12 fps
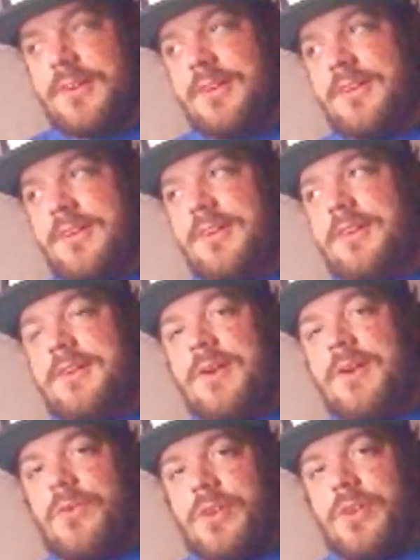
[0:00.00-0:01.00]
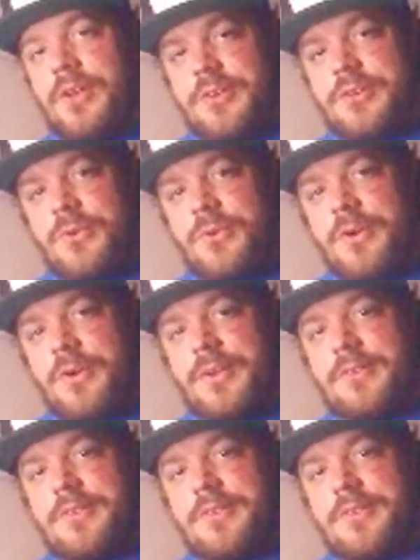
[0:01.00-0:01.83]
They were really good toys.